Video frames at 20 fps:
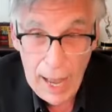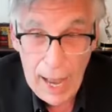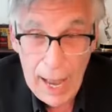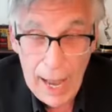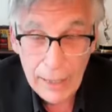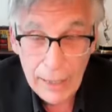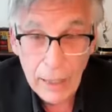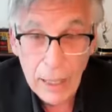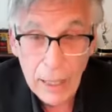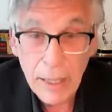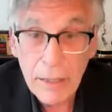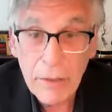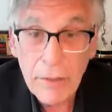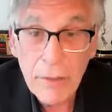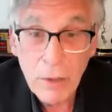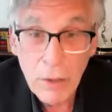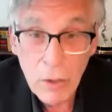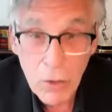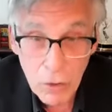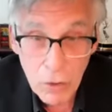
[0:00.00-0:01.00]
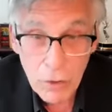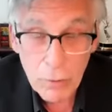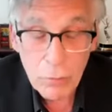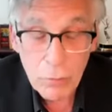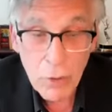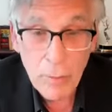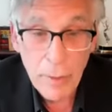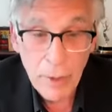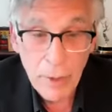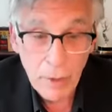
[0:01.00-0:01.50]
And like the current
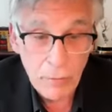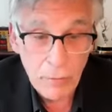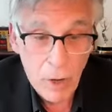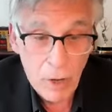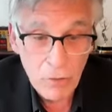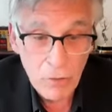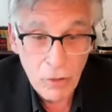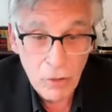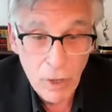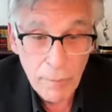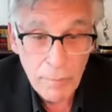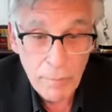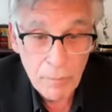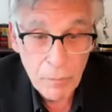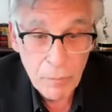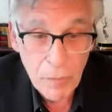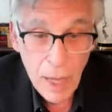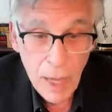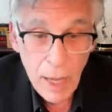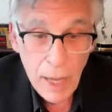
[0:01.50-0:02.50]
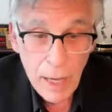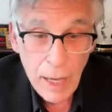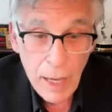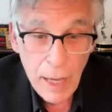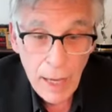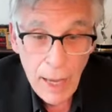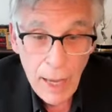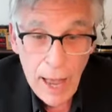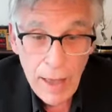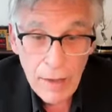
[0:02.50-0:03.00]
premier of Russia,
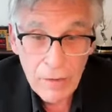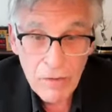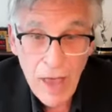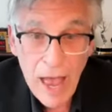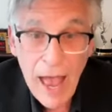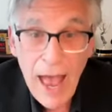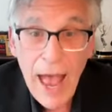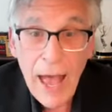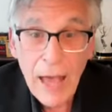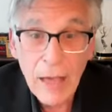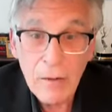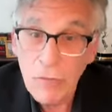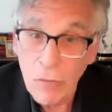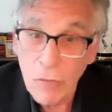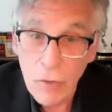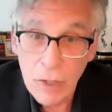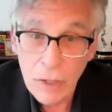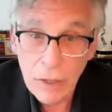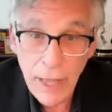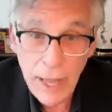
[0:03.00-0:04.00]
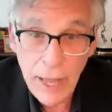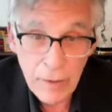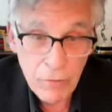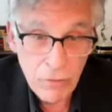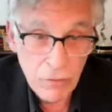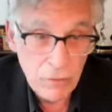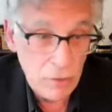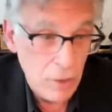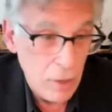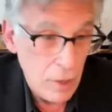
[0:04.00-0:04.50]
he has had for the
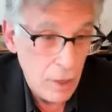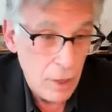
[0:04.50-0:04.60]
last